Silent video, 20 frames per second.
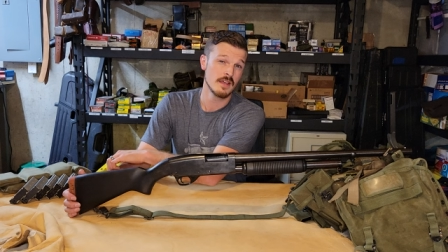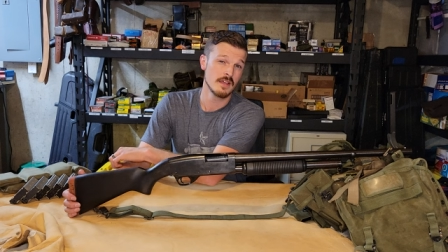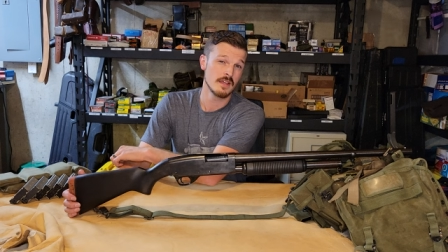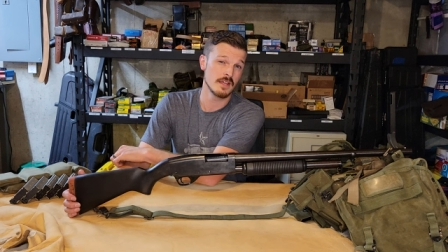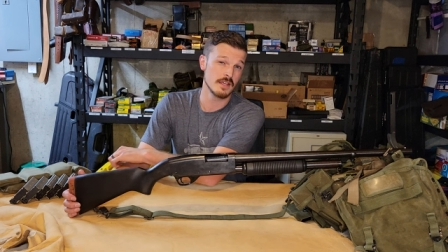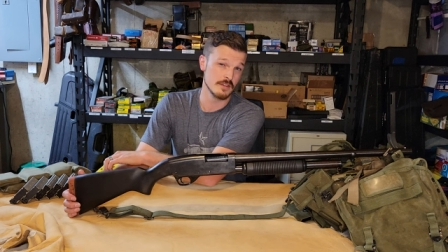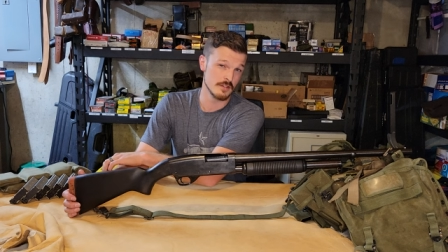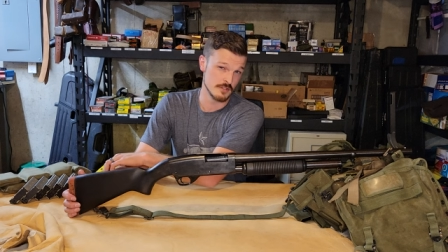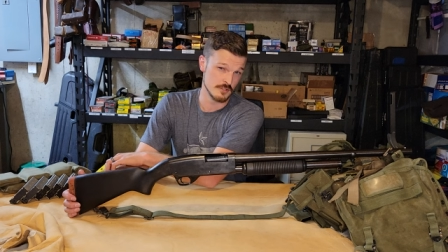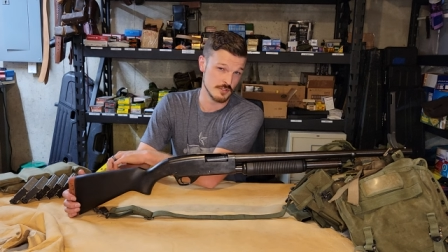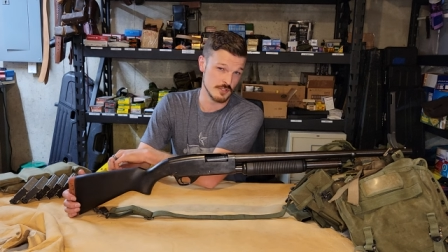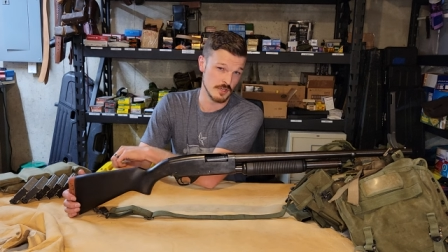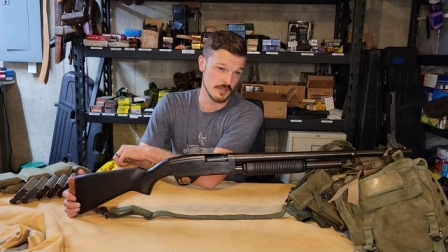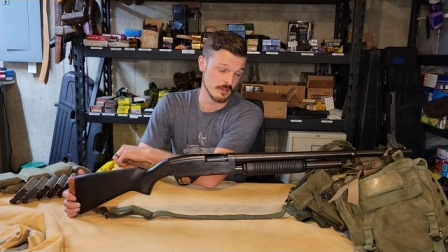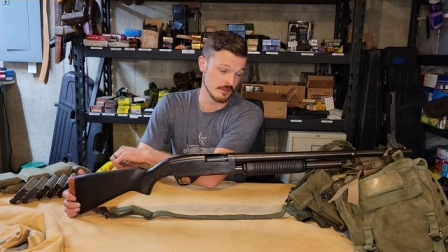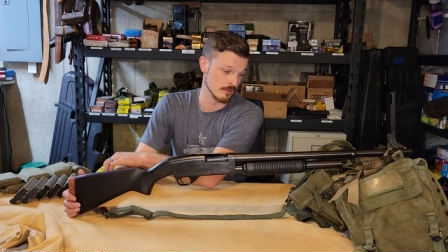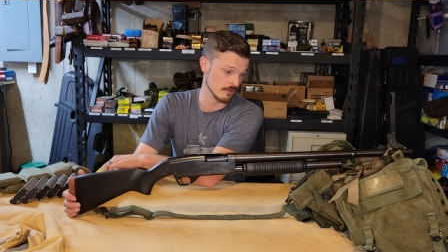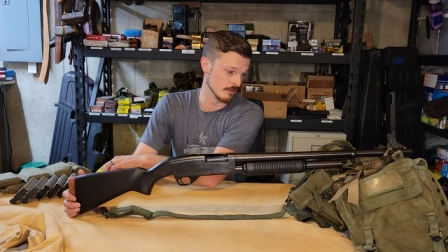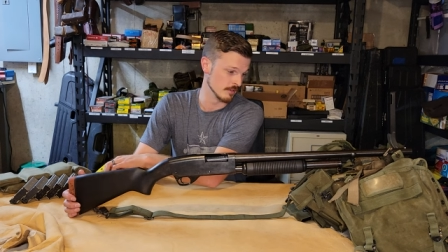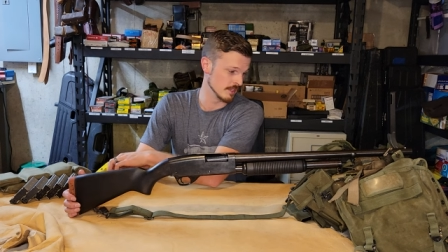in the
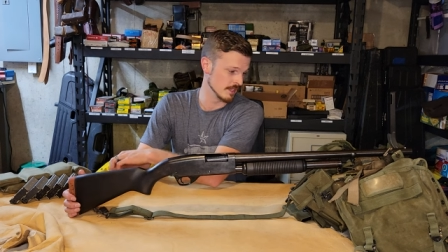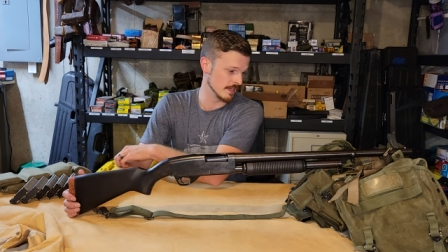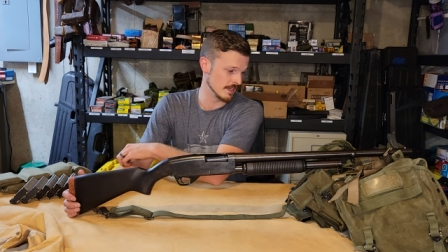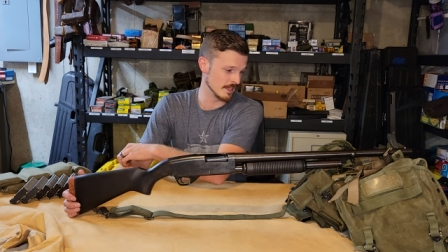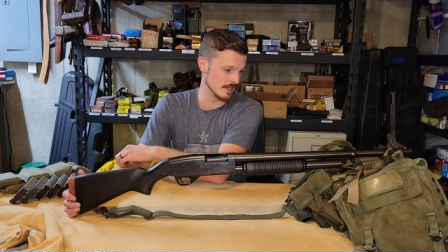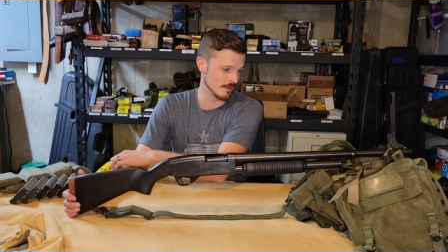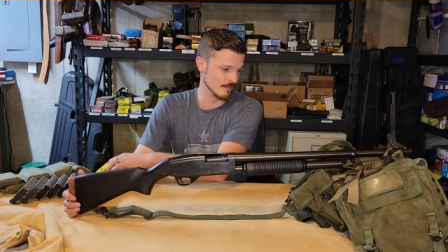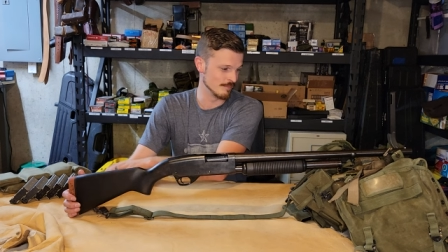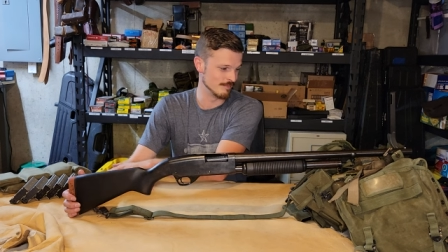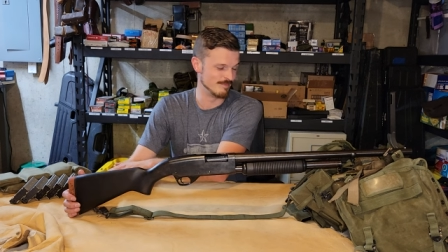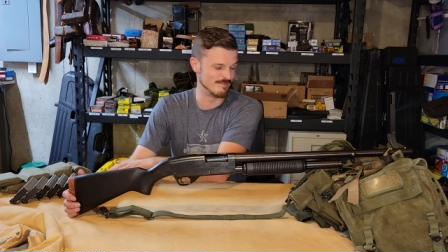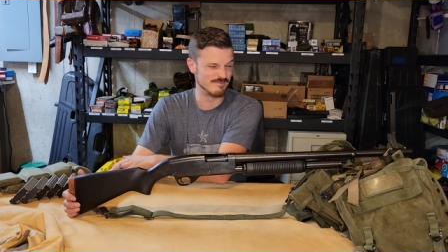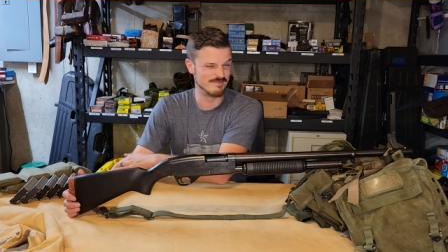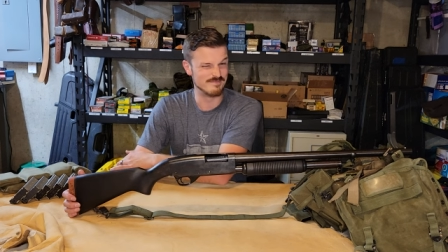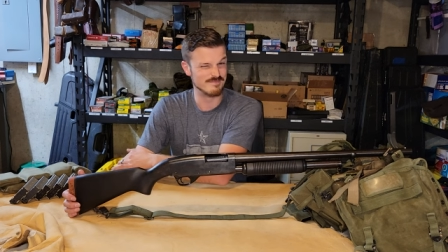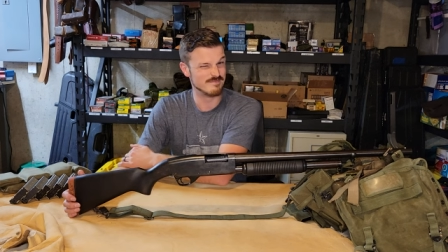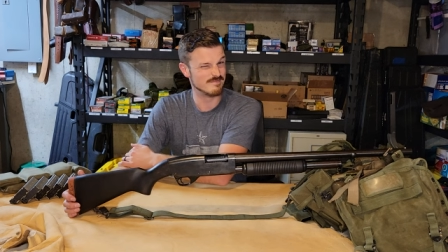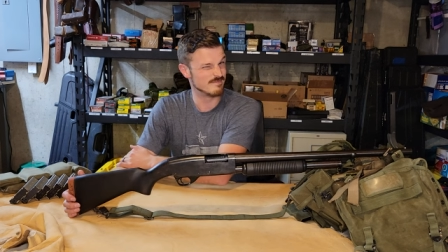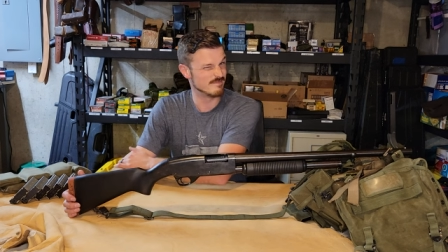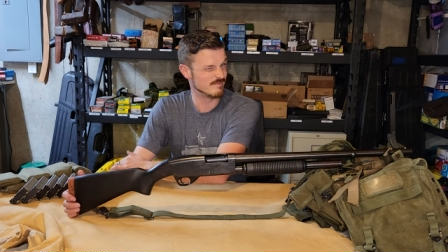jungle?
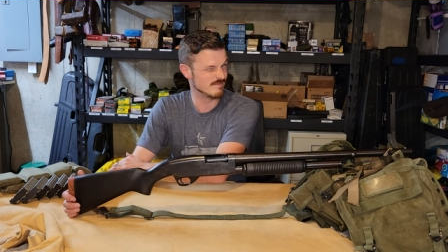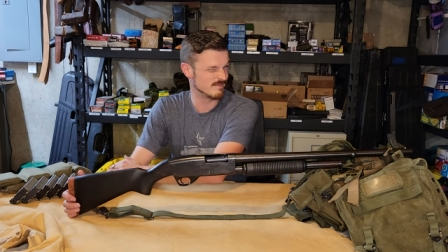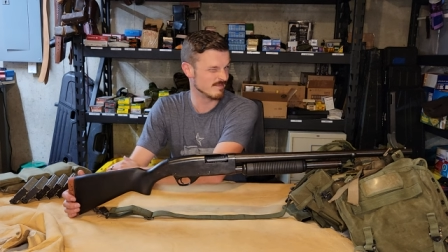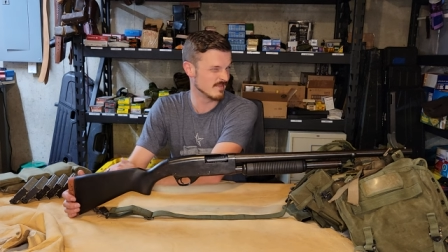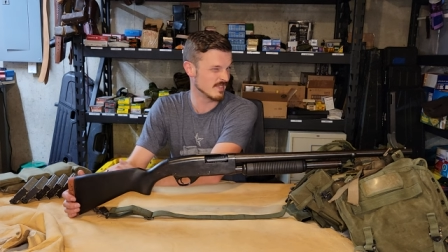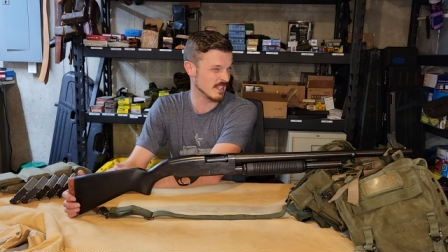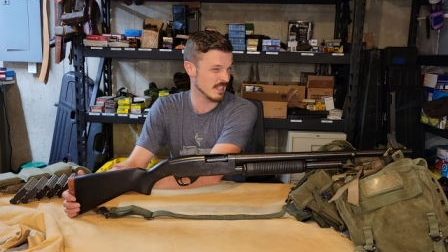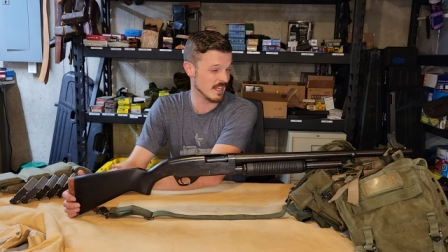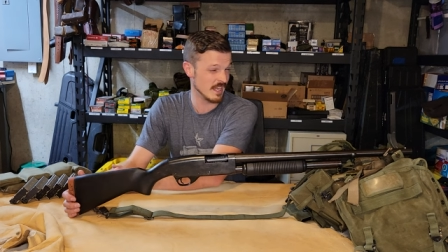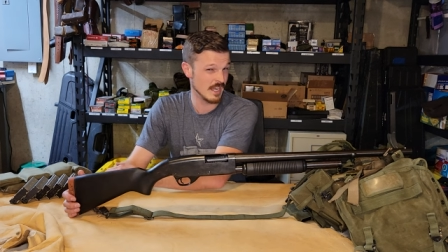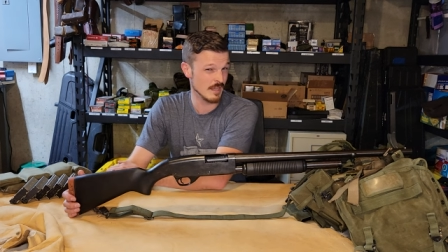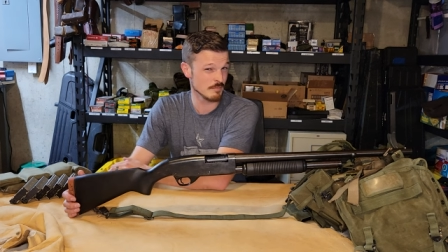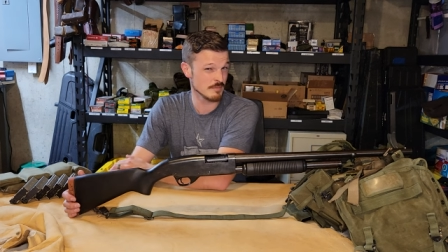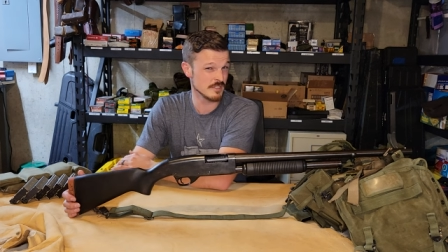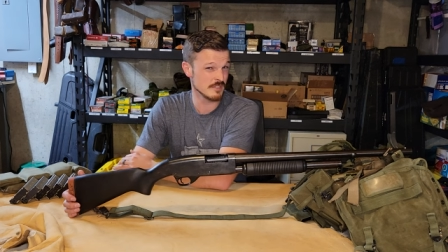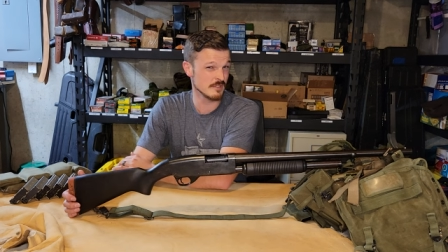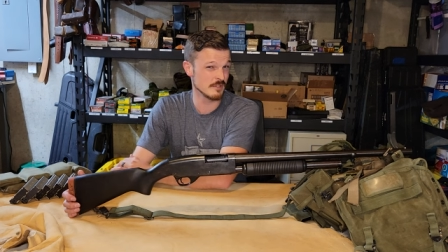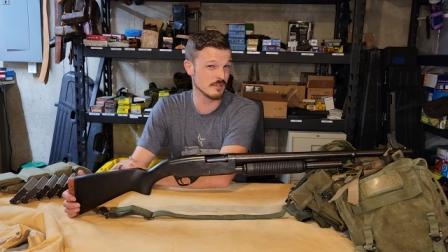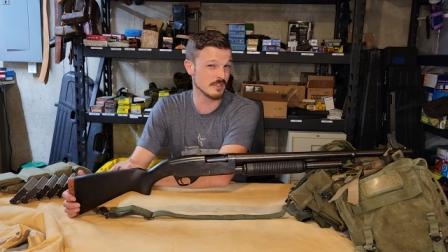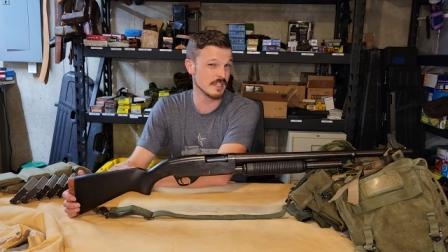I'm
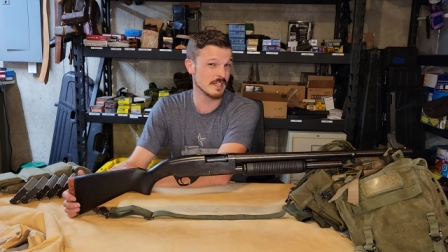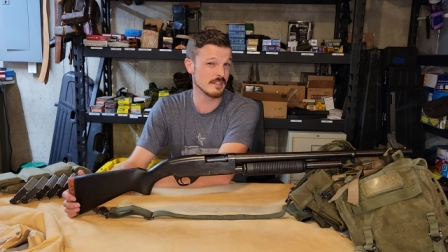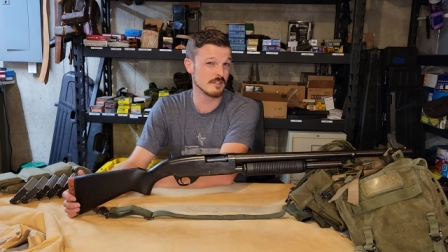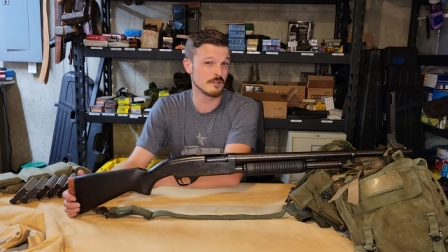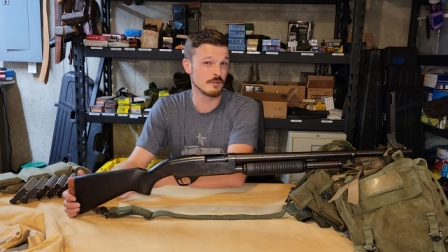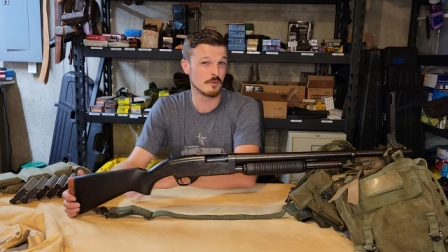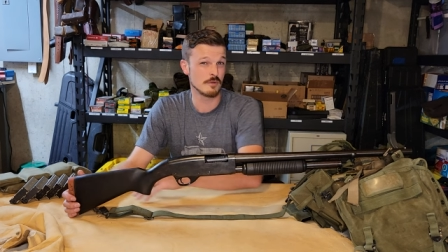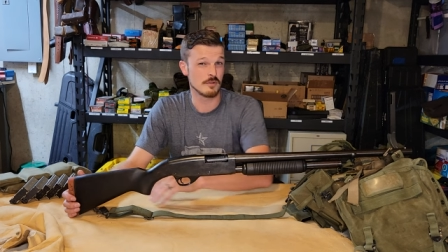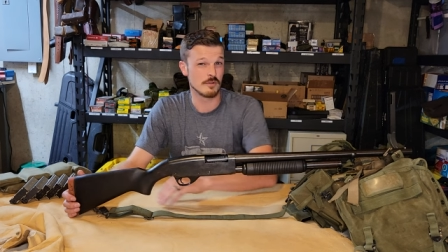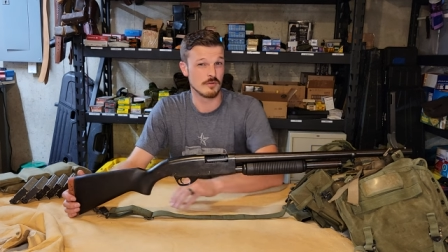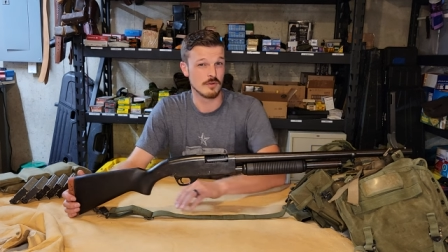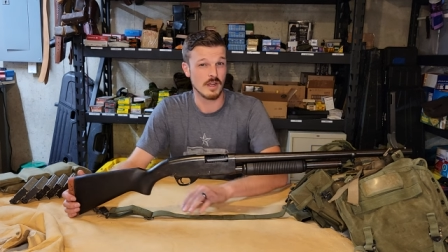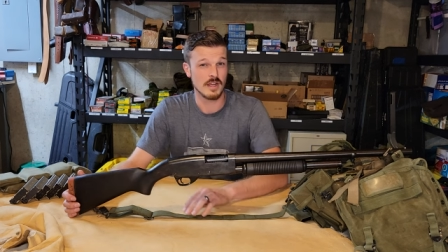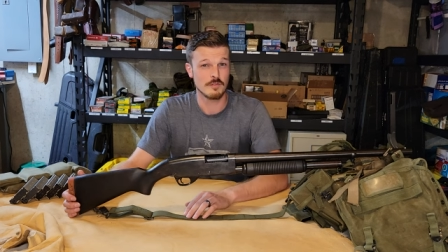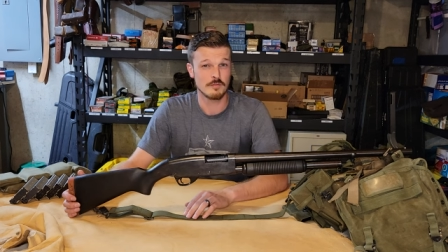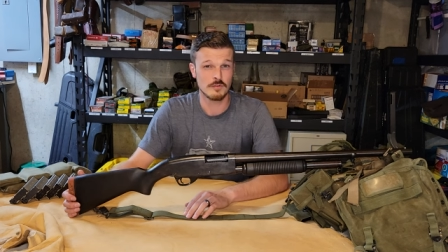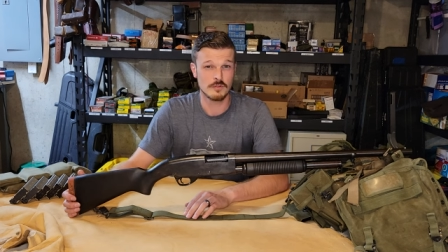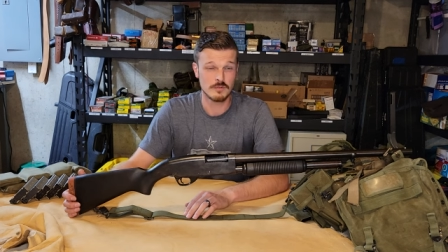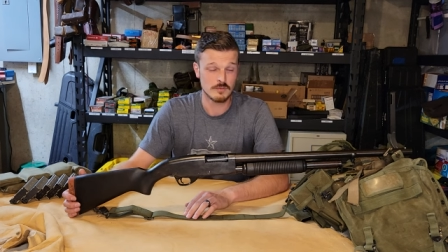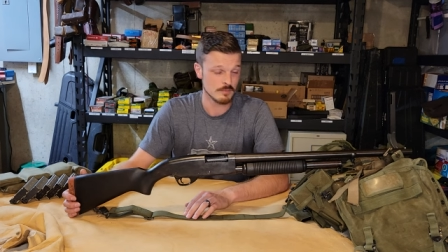still leaning toward the
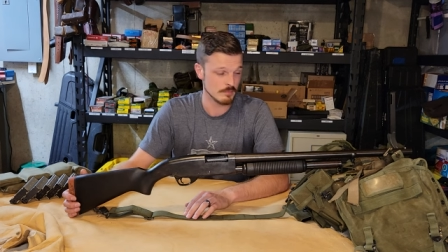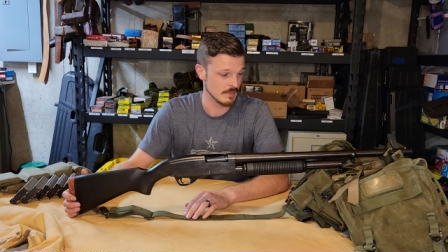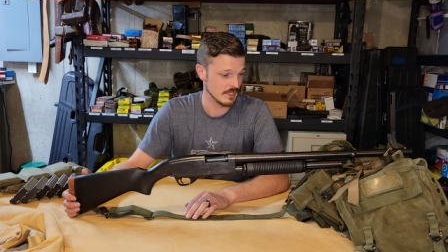rifle